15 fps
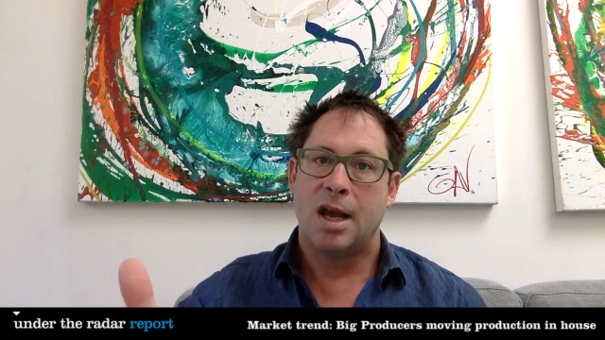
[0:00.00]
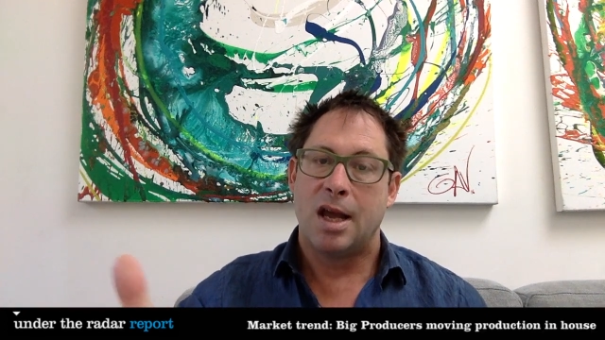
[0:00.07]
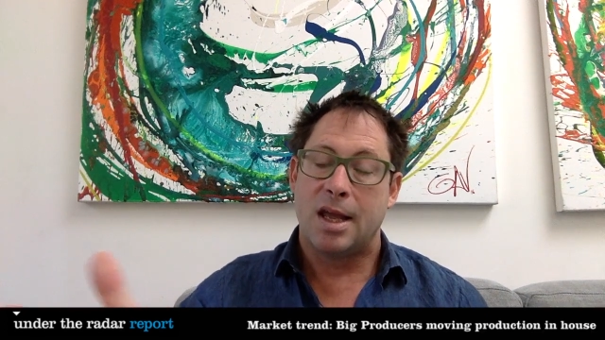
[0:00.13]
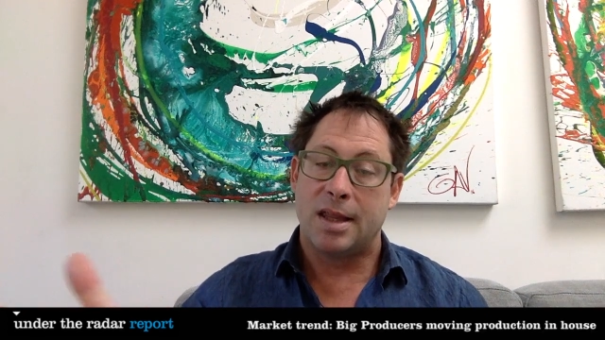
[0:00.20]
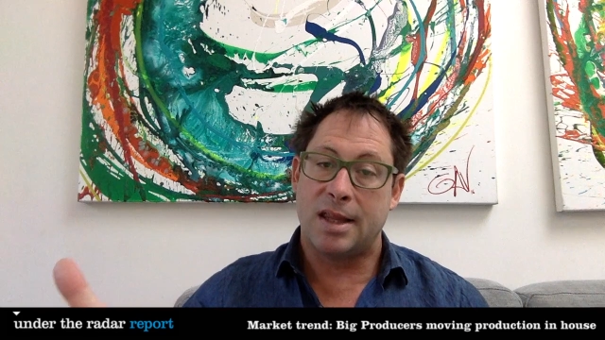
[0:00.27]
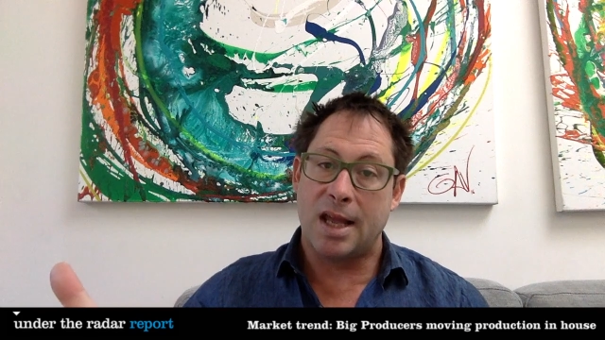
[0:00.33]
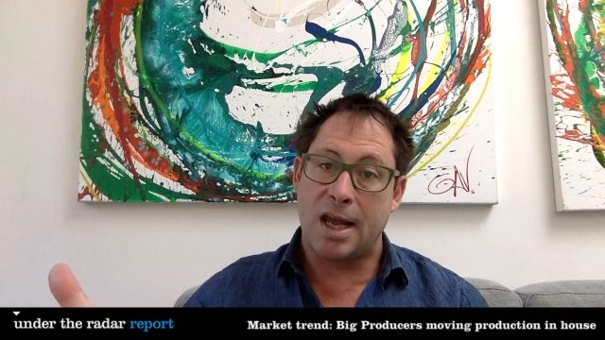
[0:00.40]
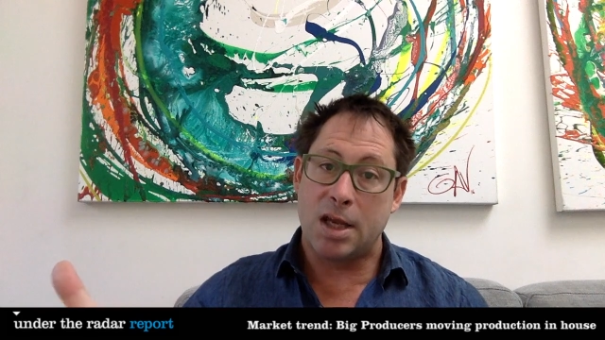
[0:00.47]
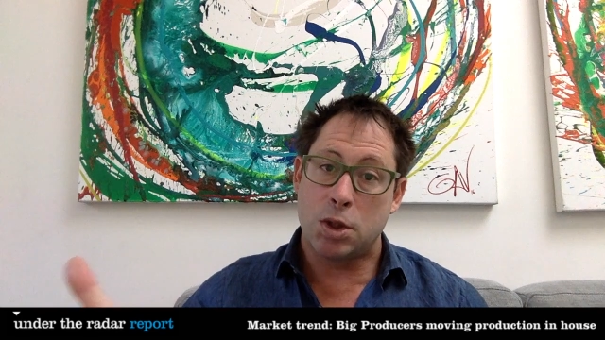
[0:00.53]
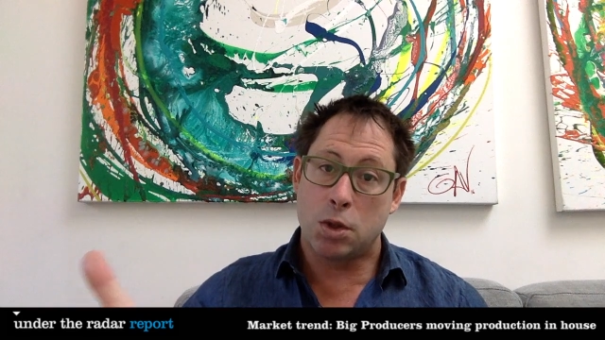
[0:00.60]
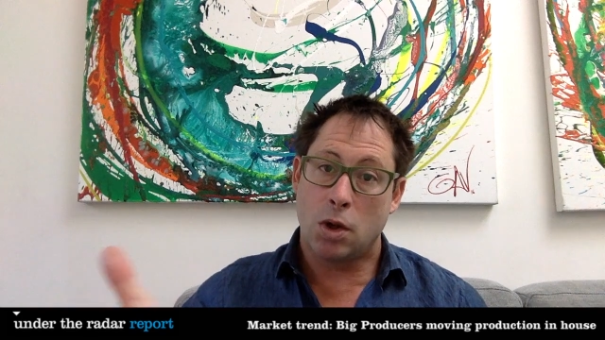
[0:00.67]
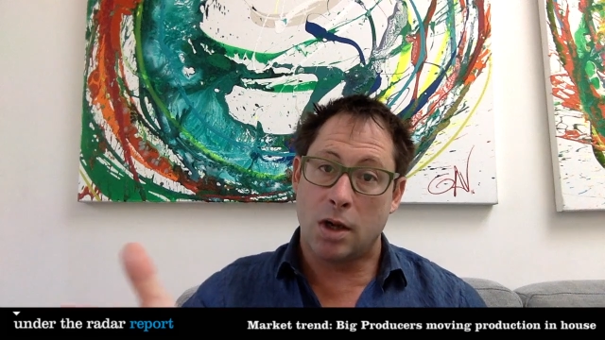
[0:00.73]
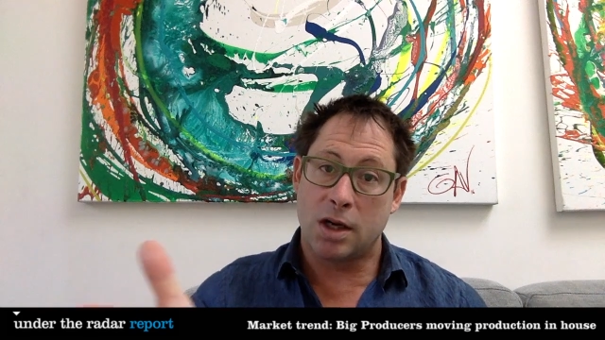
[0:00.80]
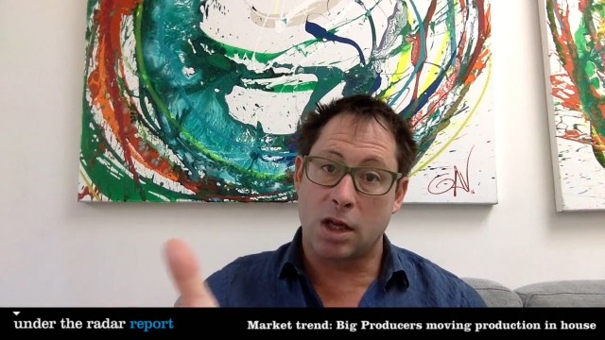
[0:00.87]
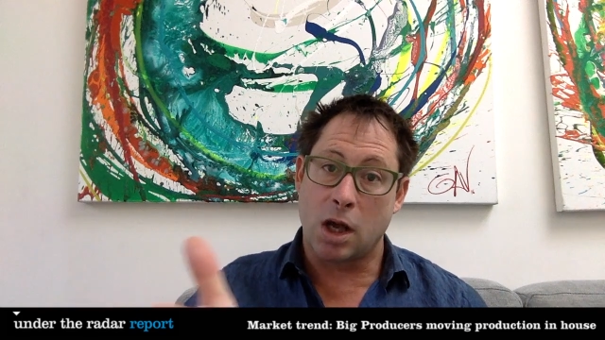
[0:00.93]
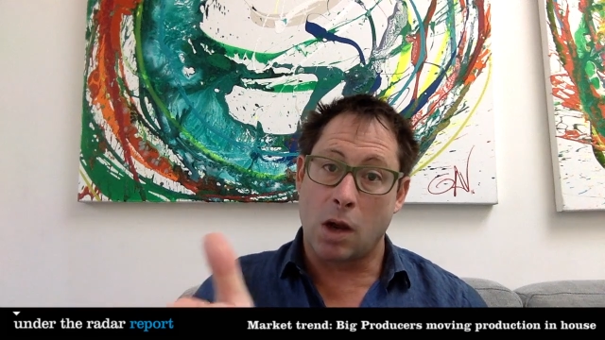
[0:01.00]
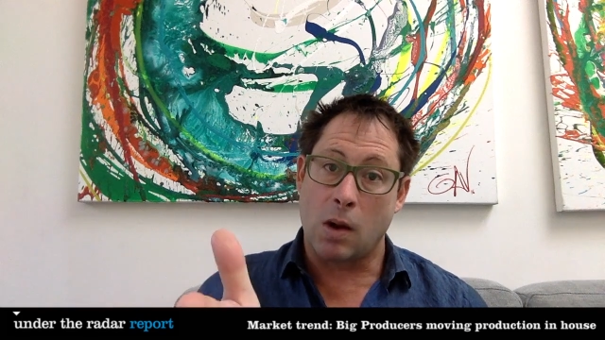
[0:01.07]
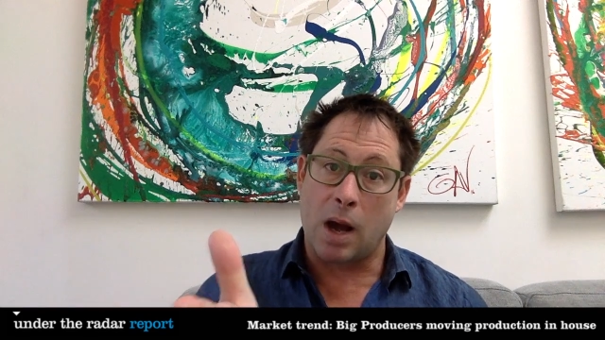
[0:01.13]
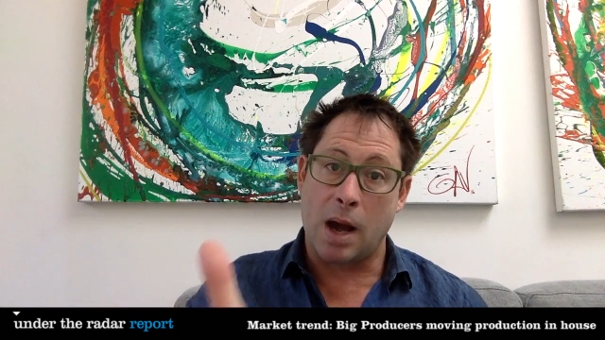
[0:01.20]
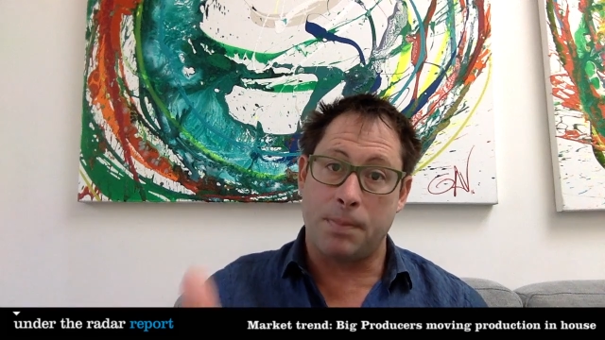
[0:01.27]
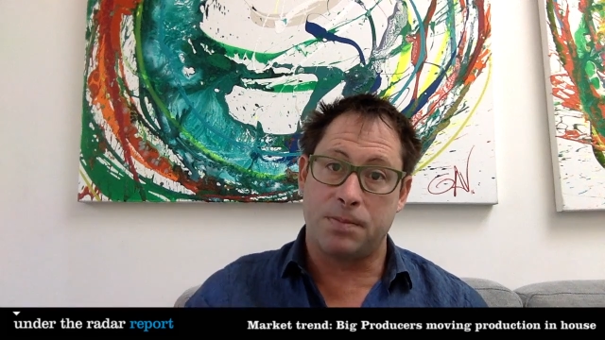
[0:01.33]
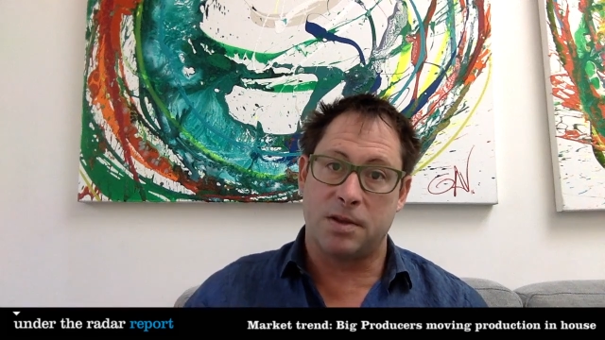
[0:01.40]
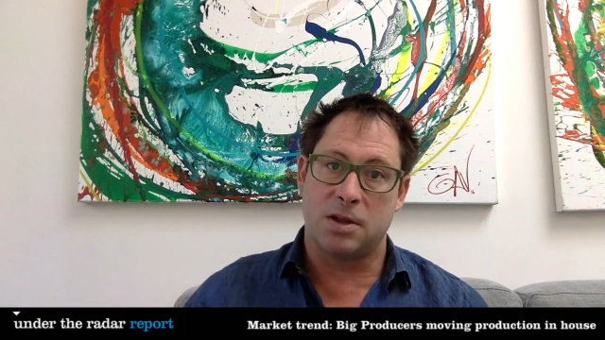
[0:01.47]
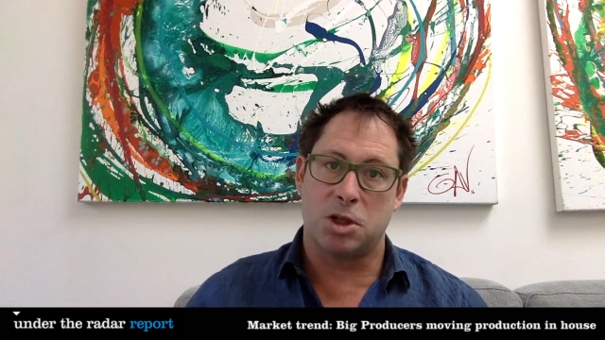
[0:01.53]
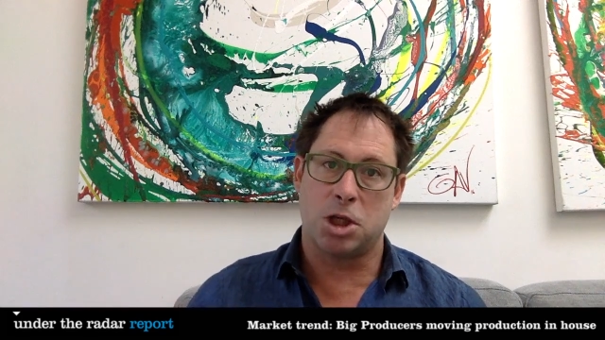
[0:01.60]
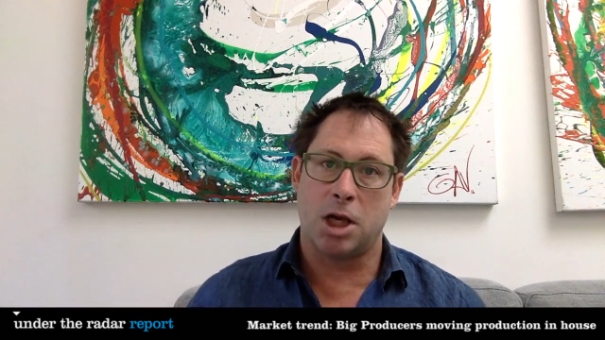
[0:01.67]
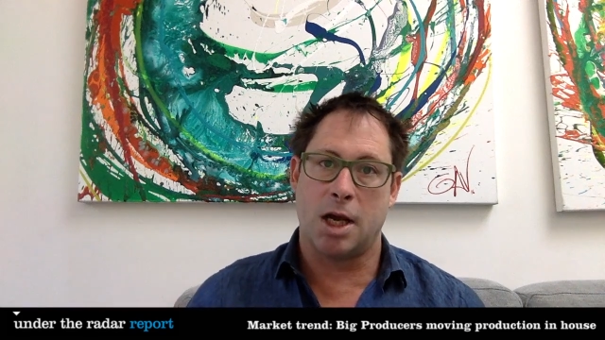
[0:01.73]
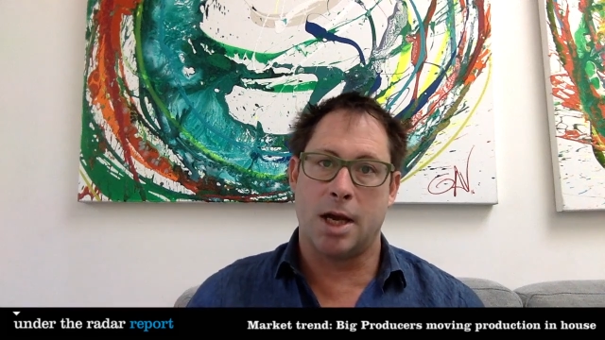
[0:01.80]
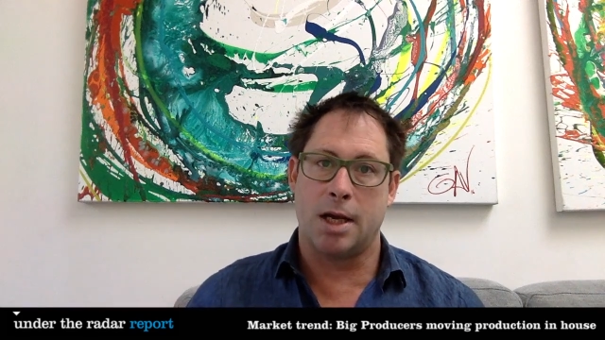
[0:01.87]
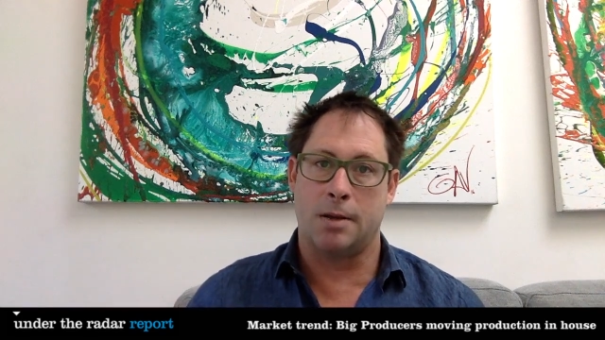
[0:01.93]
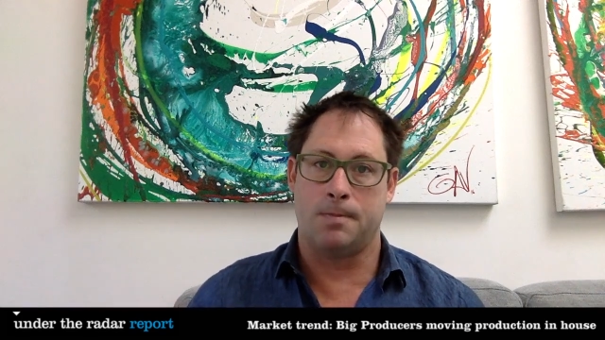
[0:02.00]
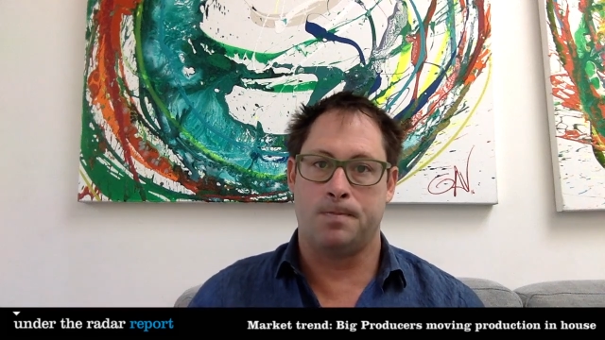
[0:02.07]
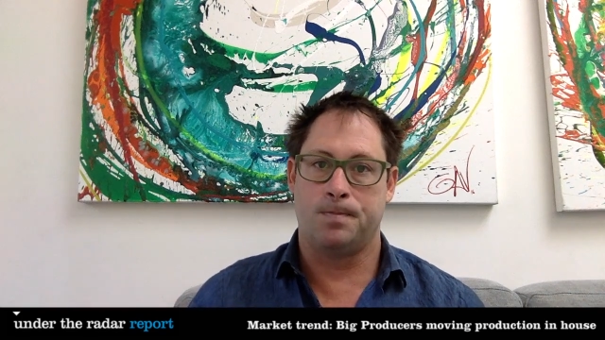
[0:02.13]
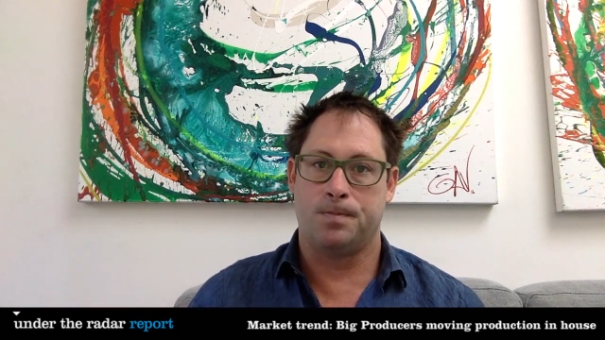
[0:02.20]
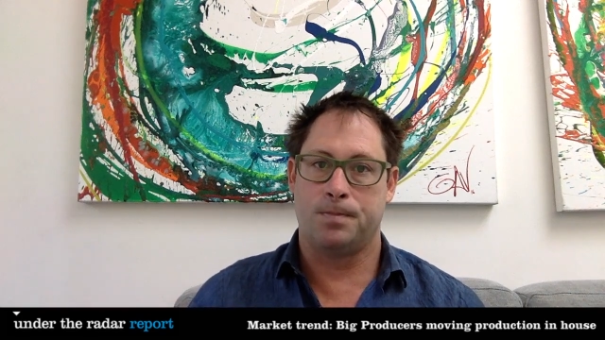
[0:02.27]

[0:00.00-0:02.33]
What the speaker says: they're trying to go up the chain.